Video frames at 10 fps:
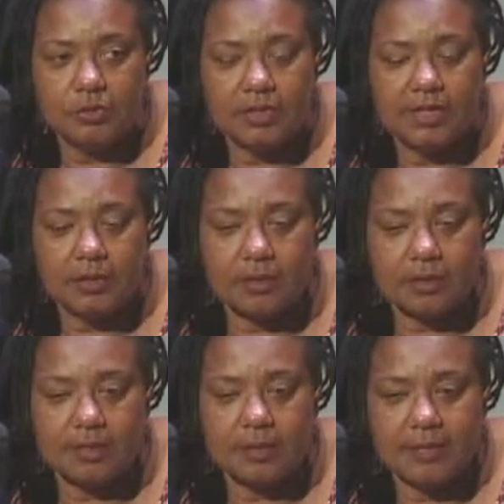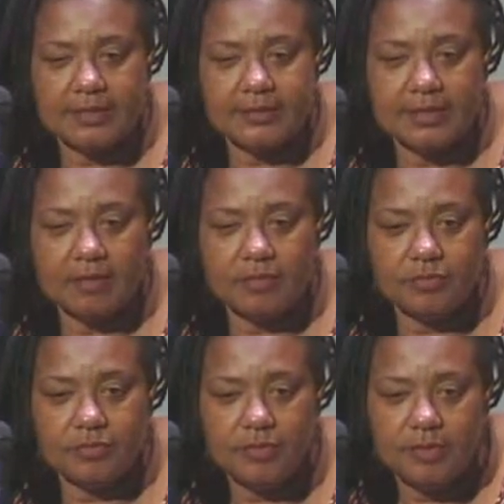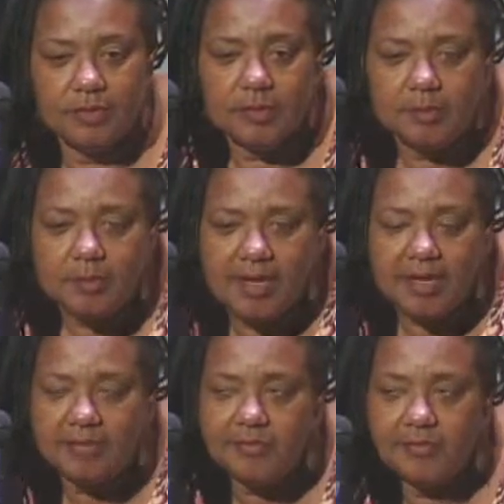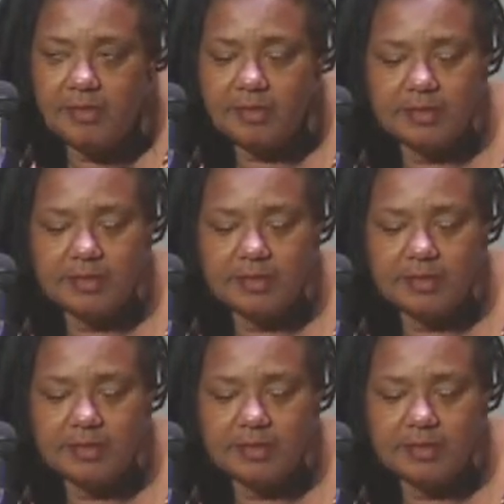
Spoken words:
without hurting my painful.